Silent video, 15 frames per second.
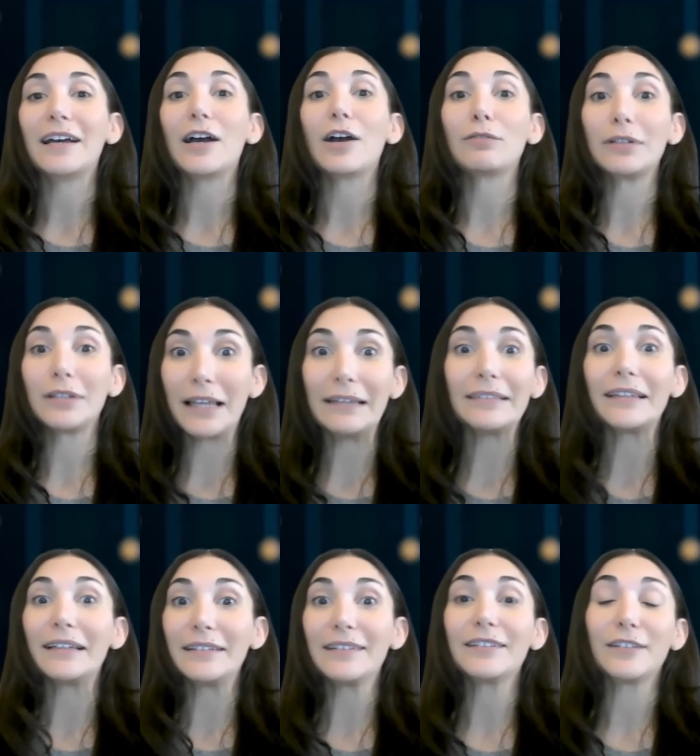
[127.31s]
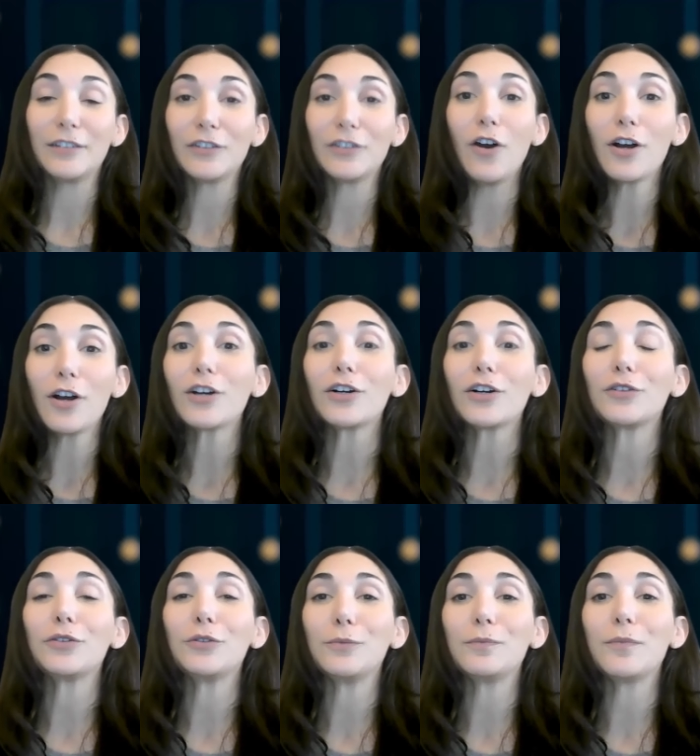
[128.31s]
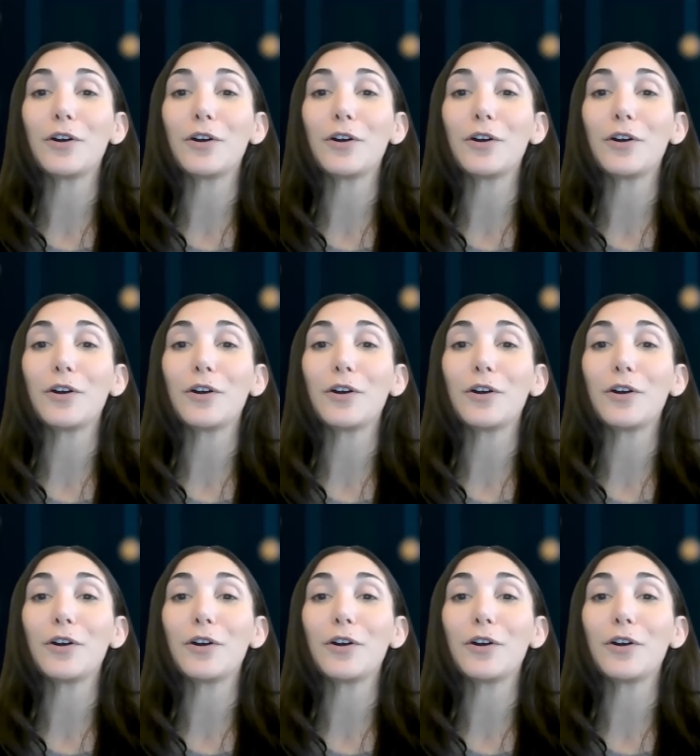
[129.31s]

a relentless stalker who